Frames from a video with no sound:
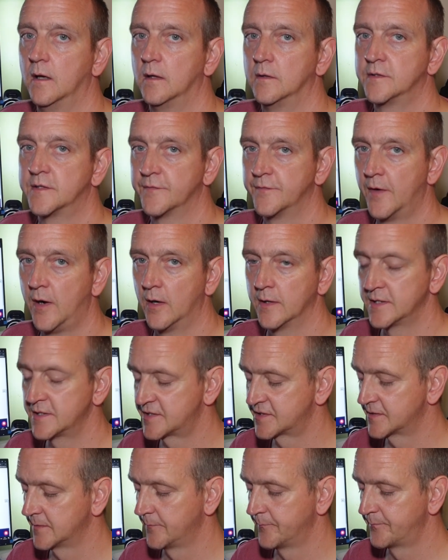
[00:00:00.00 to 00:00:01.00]

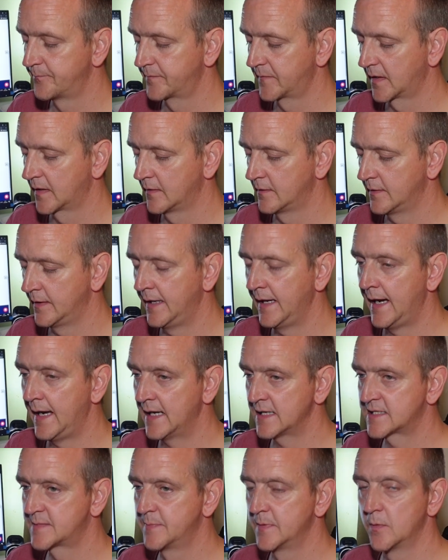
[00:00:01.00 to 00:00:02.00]
device, it
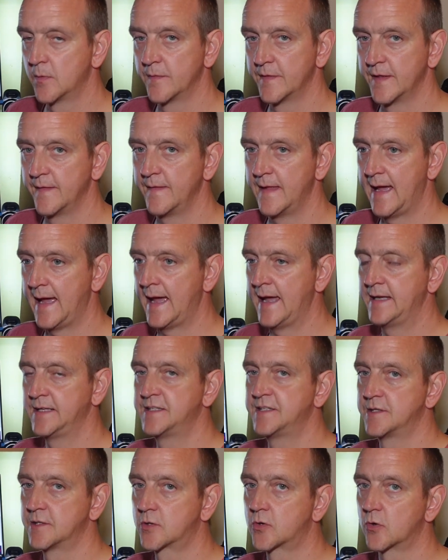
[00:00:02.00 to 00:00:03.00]
has to be within that
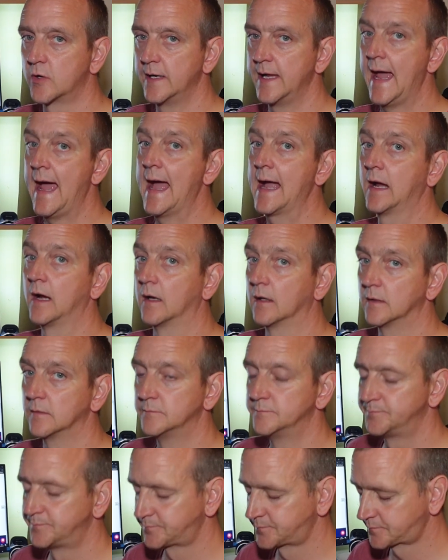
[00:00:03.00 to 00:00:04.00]
80-degree angle.
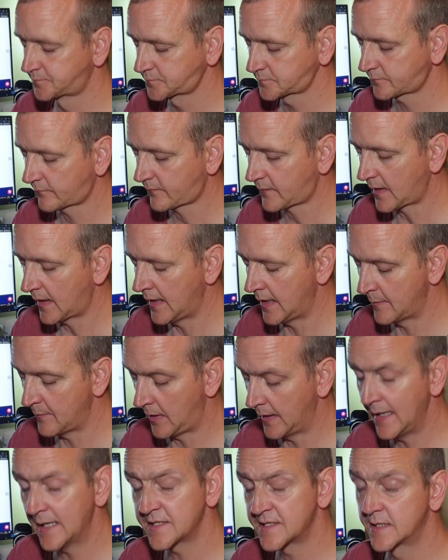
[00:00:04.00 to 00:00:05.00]

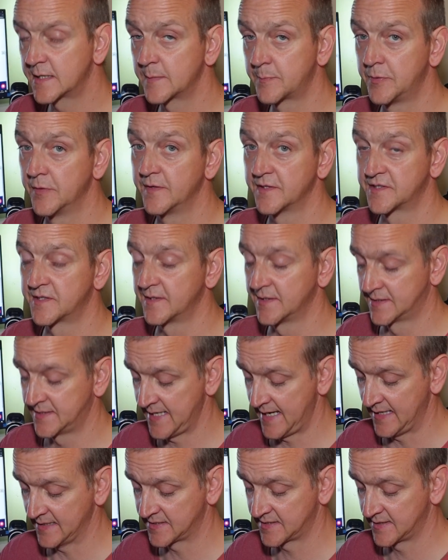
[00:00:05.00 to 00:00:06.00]
I actually did put this to the
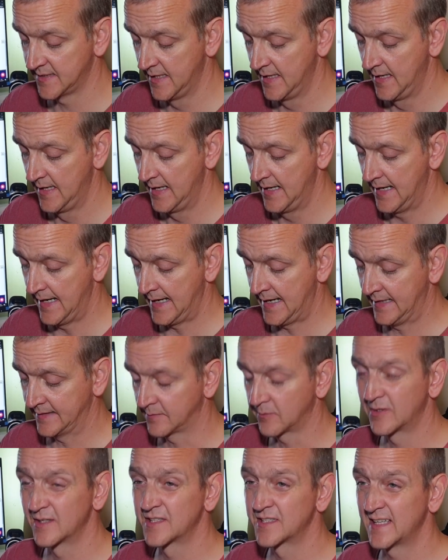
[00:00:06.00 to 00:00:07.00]
test, and
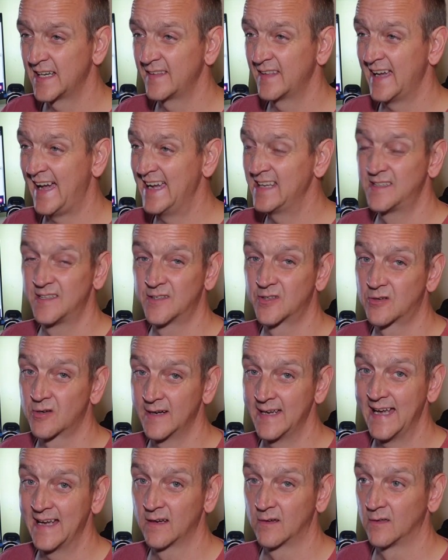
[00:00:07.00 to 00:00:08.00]
I'm going to say the
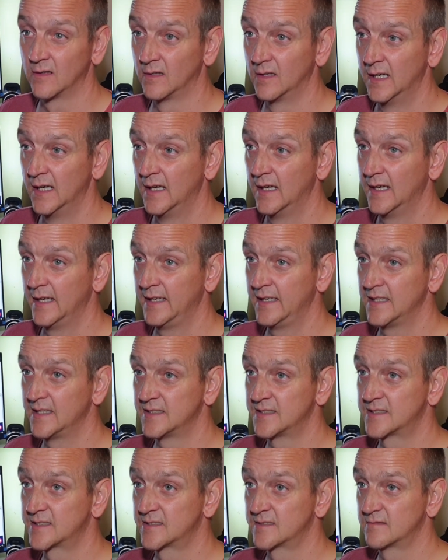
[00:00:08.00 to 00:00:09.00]
80-degree angle
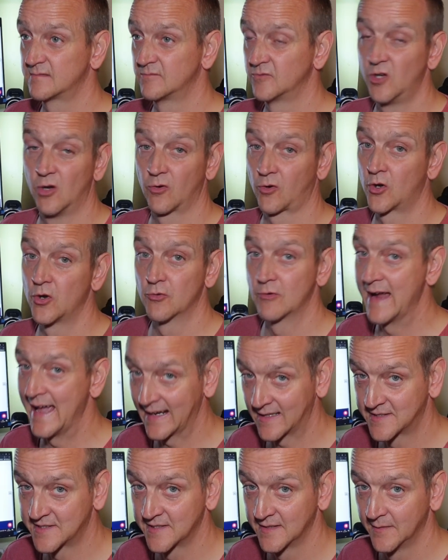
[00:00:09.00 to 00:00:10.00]
is not
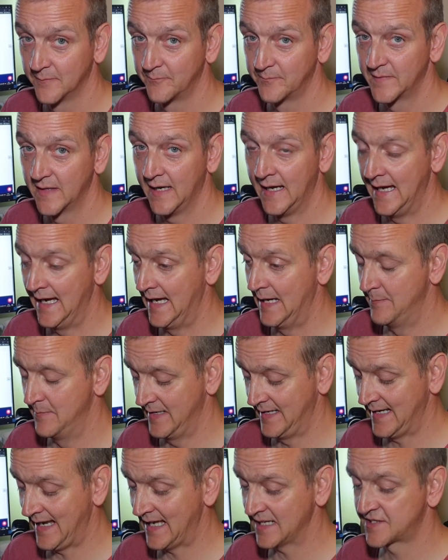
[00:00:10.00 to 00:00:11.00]
correct.
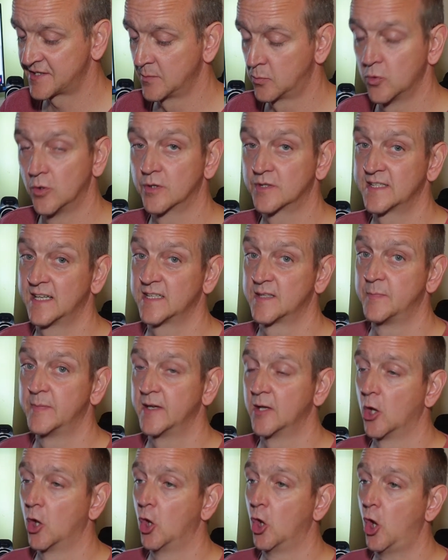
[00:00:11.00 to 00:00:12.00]
It actually works out to be
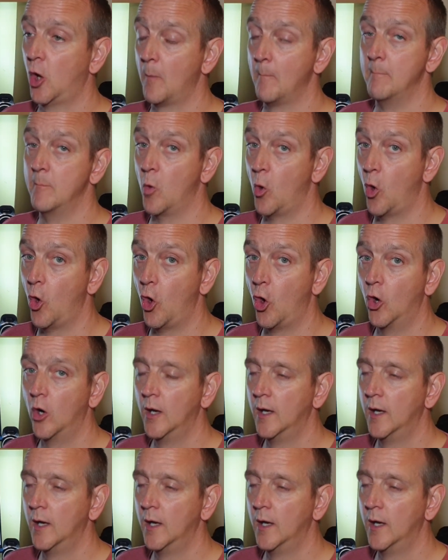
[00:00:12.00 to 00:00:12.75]
a lot more.